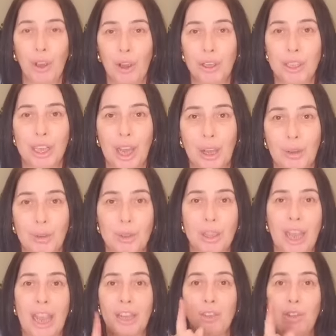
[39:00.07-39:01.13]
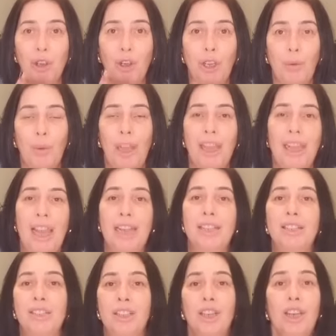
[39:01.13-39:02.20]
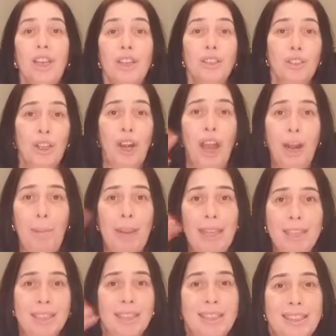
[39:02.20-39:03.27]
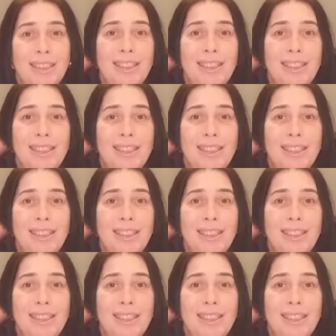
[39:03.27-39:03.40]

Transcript: guys loads. Enjoy your weekend. Ta-da, mate.